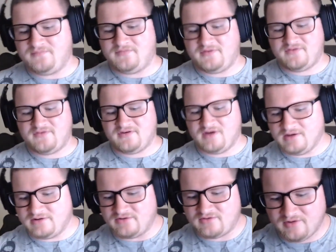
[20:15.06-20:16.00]
it's an
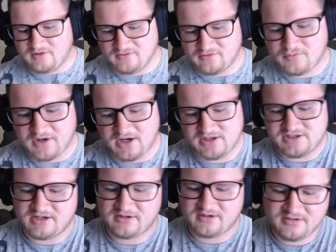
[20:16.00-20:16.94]
undisclosed
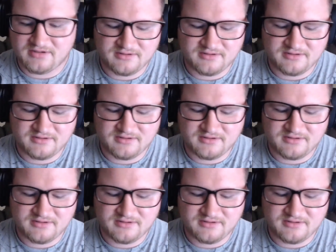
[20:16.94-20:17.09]
project.